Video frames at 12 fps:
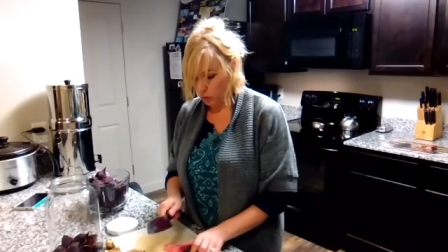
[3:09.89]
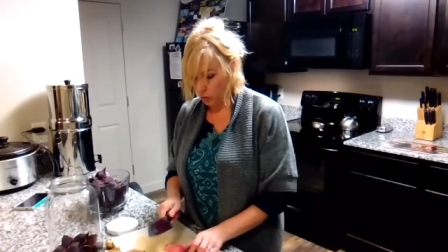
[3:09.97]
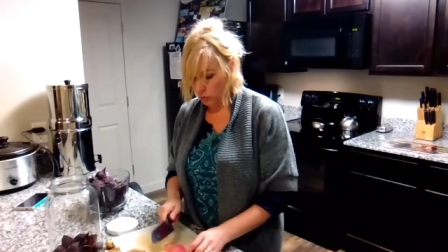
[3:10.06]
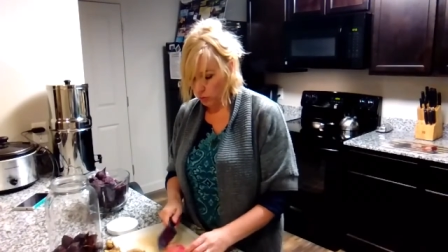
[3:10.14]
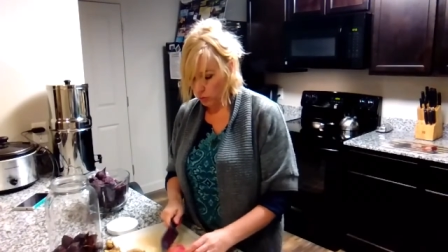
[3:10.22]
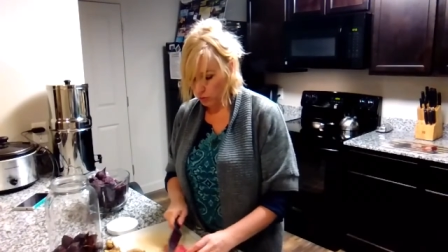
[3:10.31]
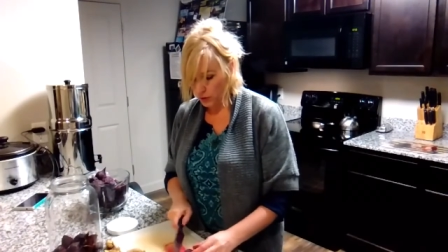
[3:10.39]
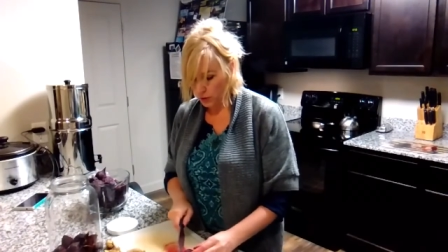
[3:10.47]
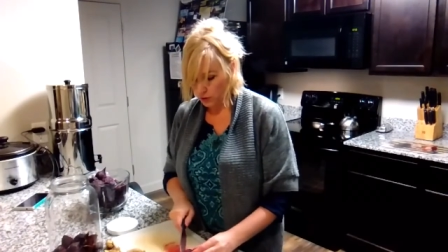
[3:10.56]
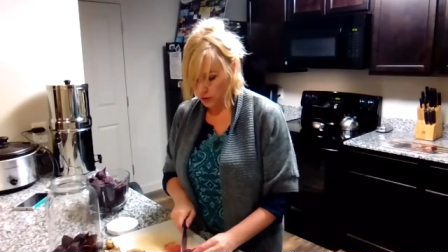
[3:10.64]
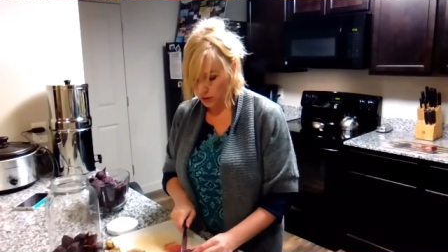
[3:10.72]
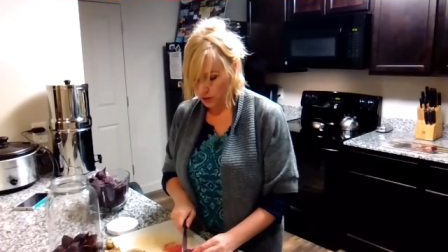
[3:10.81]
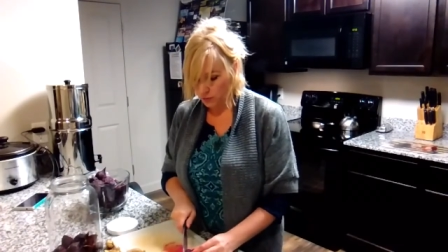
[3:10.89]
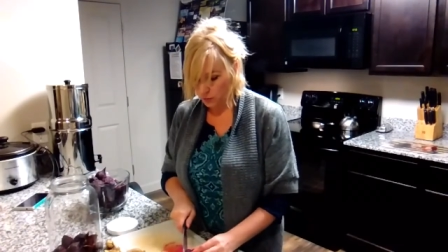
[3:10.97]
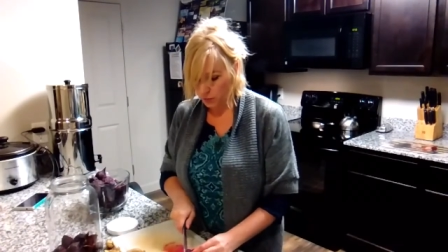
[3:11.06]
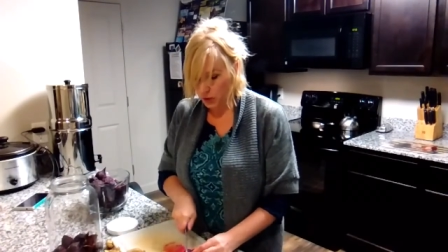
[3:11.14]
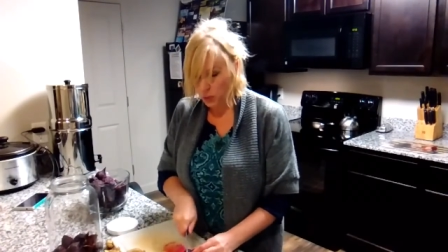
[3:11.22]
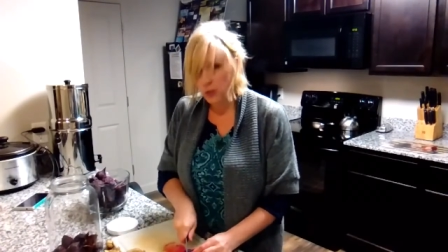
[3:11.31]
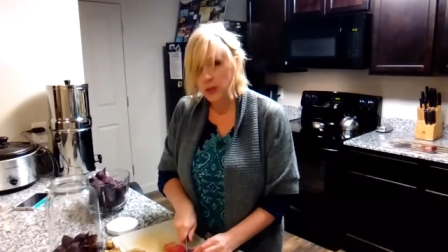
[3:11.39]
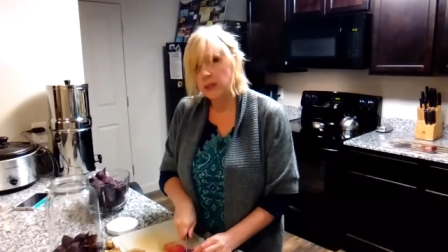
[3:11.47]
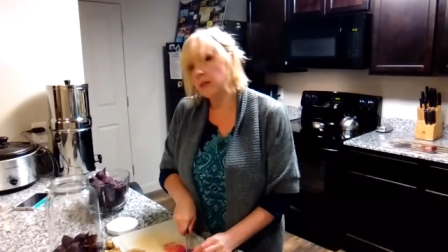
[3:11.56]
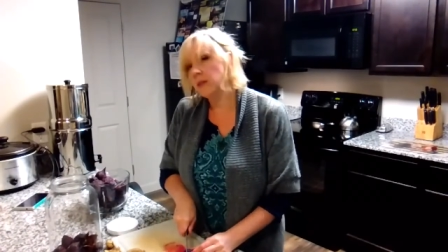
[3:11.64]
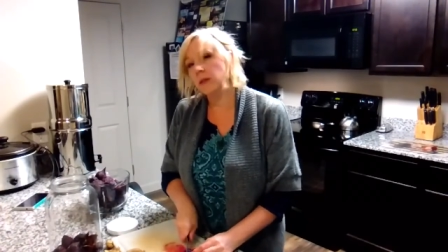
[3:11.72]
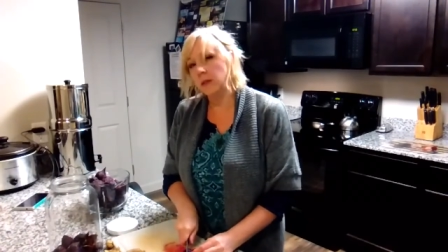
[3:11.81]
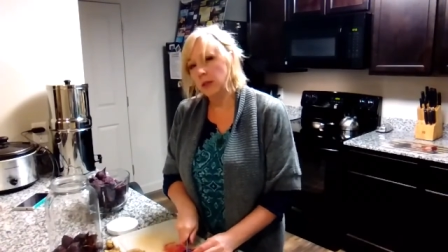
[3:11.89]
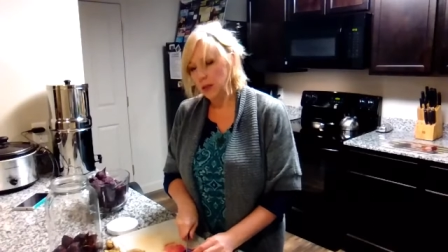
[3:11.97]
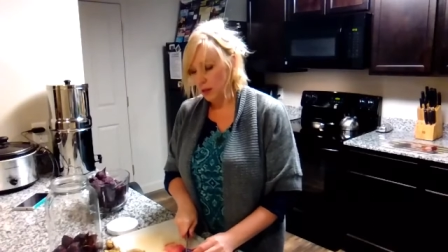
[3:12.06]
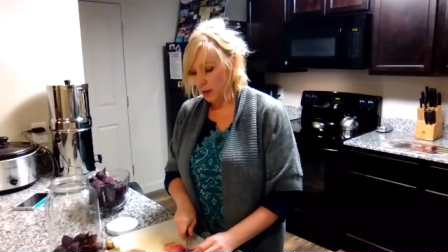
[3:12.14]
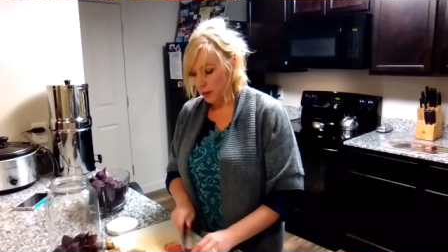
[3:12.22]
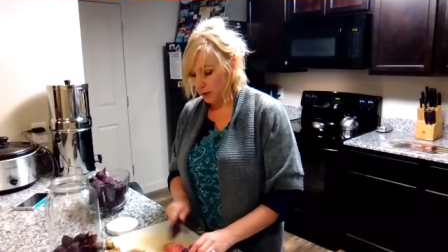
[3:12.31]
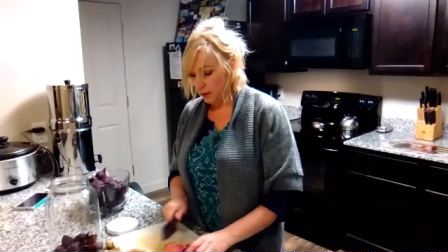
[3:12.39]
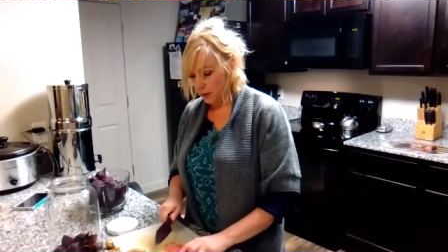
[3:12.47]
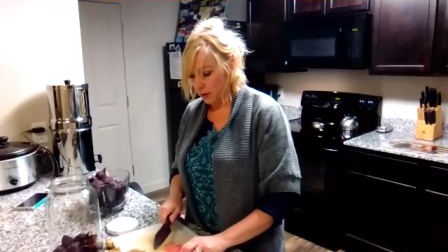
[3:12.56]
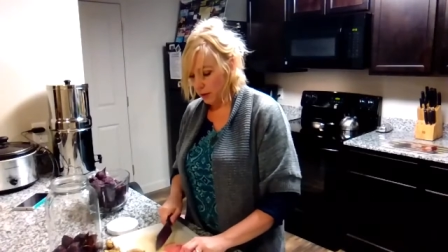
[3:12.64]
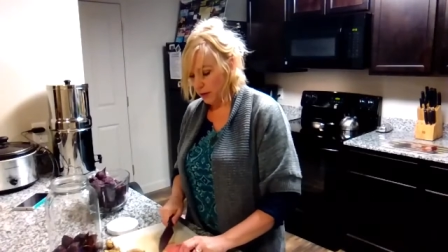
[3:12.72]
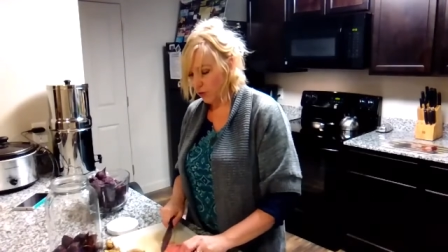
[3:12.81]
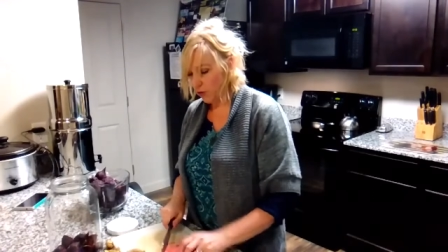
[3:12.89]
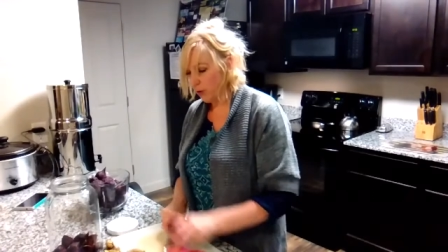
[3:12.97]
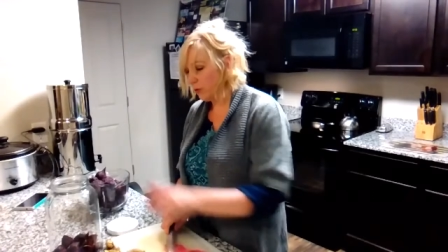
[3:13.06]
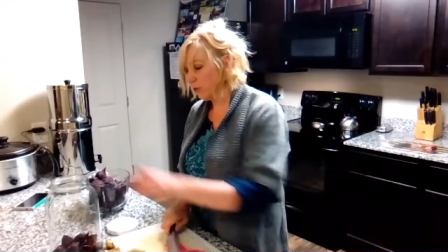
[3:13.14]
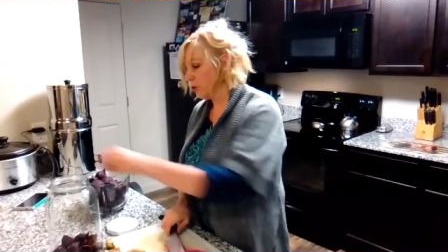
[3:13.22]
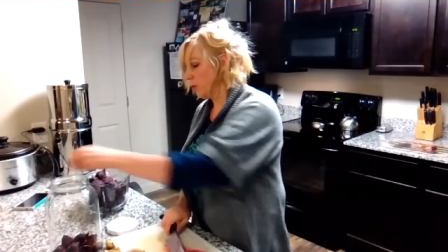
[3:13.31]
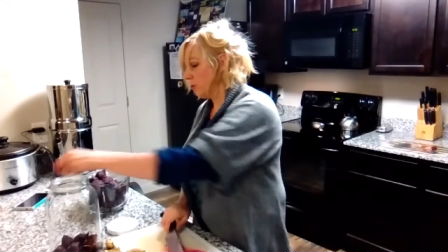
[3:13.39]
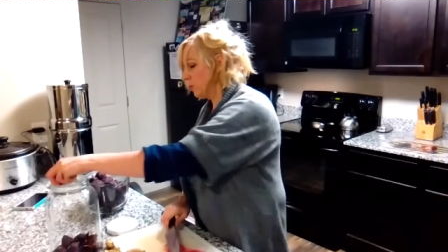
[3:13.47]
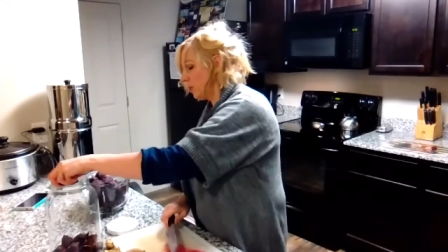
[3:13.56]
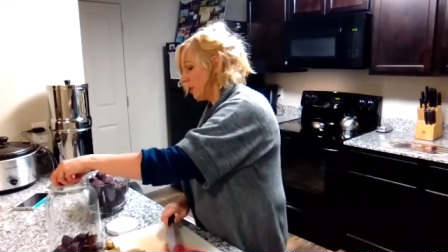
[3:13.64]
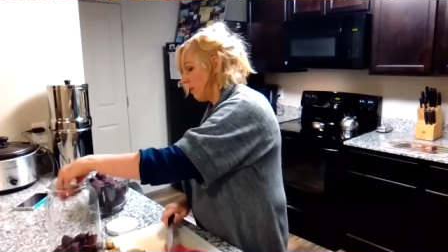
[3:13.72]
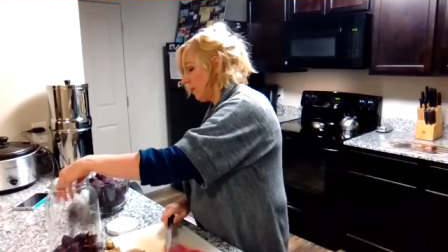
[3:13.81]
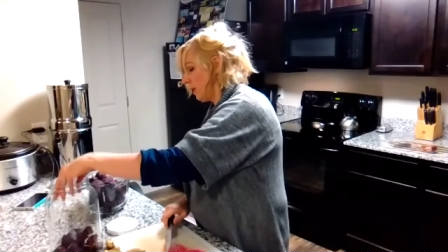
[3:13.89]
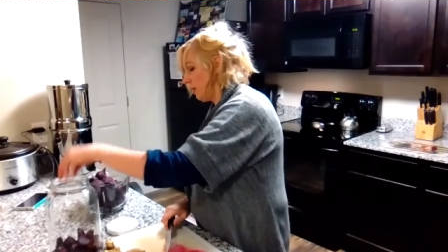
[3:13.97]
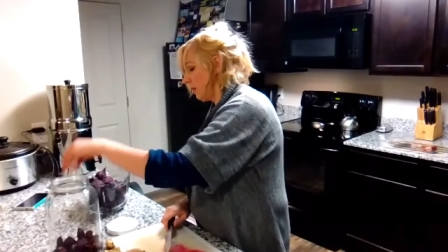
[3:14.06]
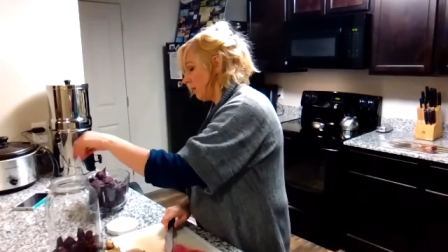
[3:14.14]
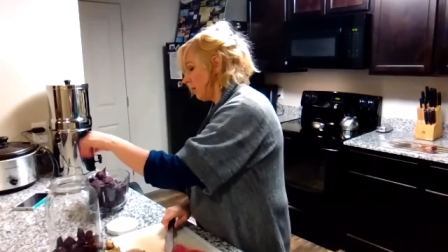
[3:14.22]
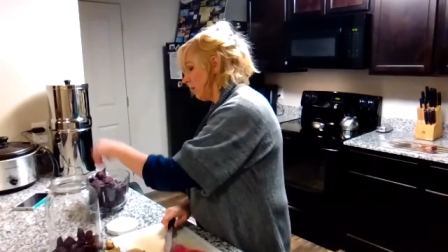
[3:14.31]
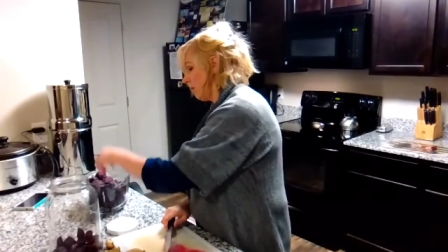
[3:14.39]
Grolish bottles, these big ones. At Trader Joe's, they make